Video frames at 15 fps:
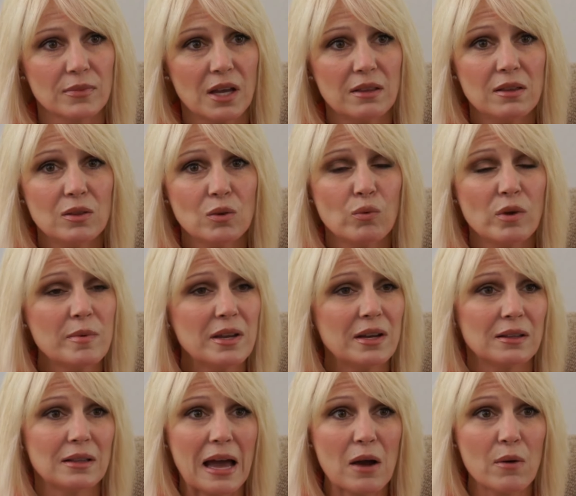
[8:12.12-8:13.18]
And then the women
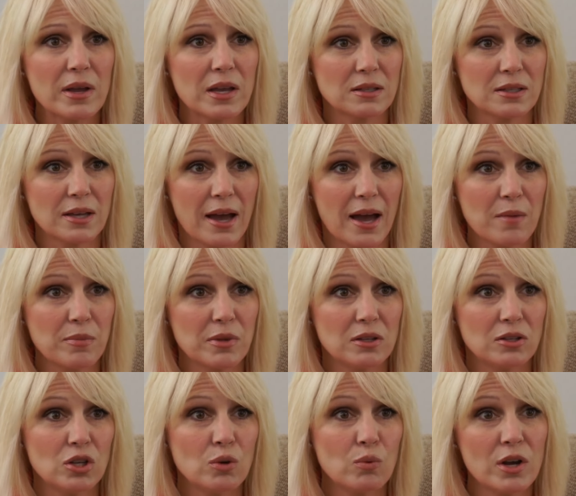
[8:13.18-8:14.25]
allowing it to happen.
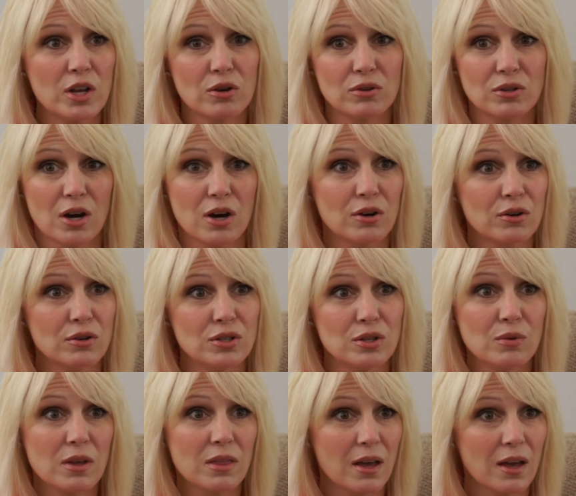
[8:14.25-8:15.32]
Do you want your daughter
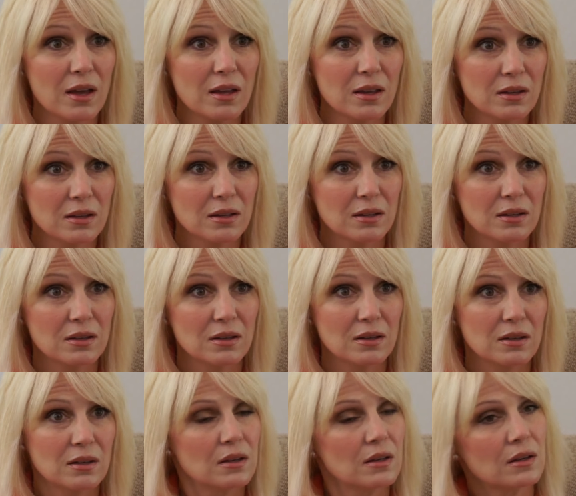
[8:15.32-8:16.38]
doing that?
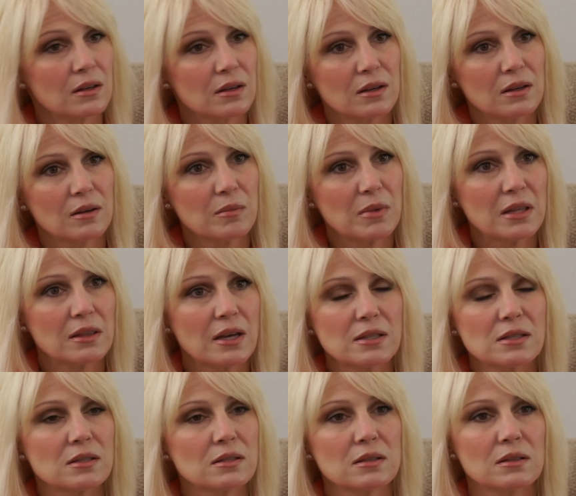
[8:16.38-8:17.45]
I mean,
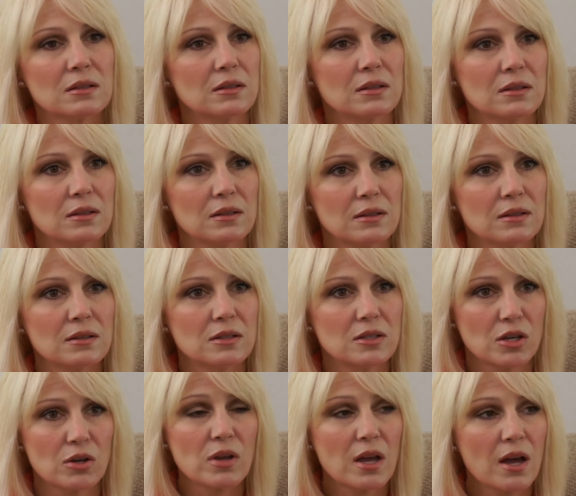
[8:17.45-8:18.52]
that's,
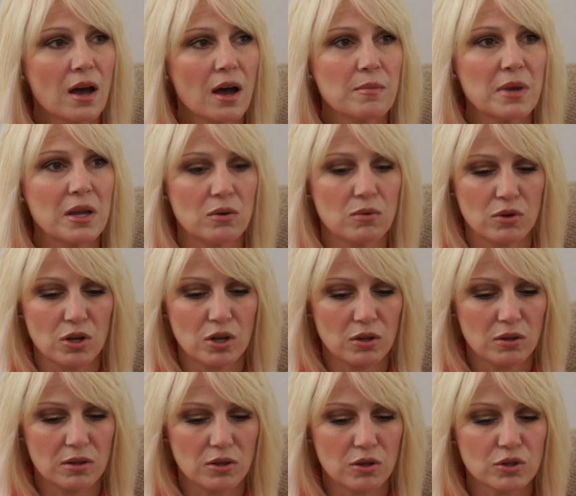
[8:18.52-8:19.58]
so yeah, I mean,
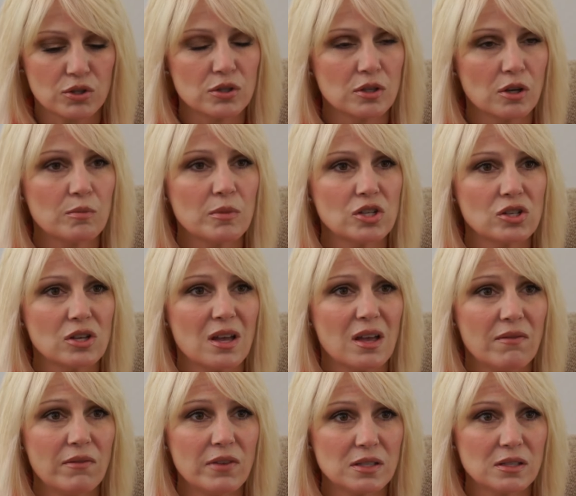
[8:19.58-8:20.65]
there's so much
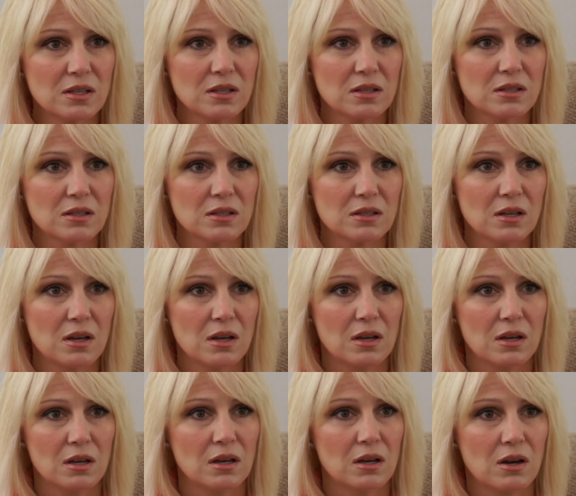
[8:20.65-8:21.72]
emphasis
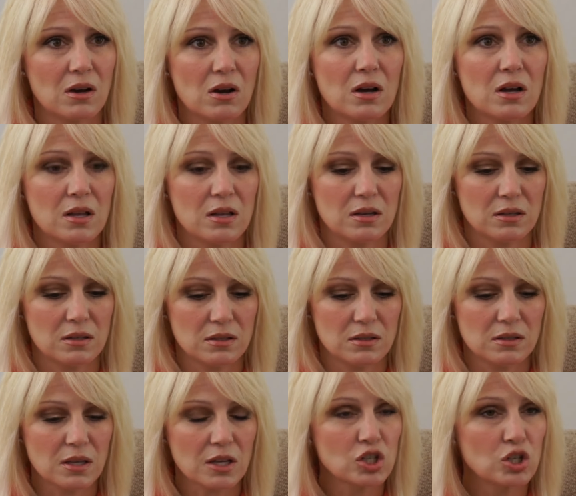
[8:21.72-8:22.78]
on
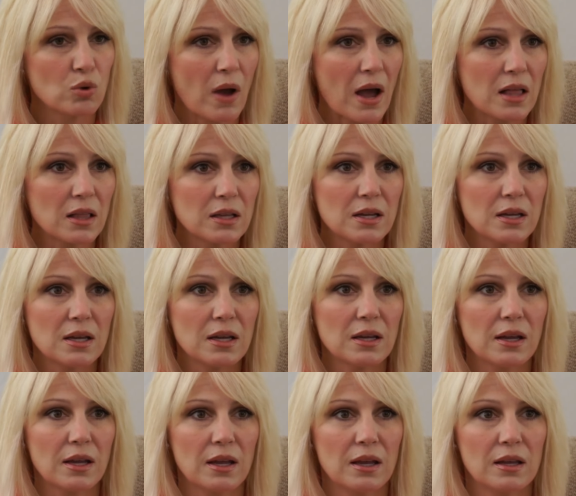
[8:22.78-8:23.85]
sexuality
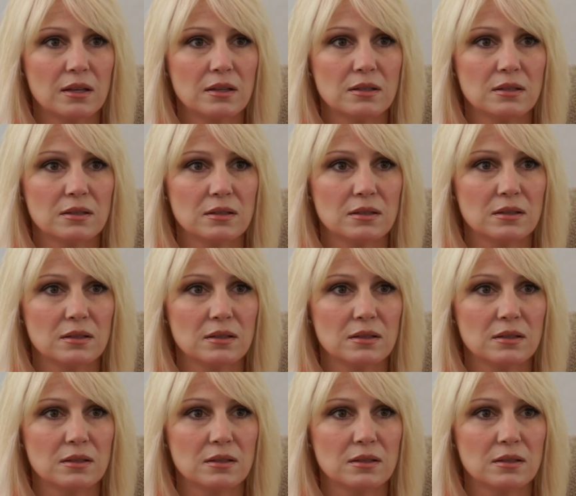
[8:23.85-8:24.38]
and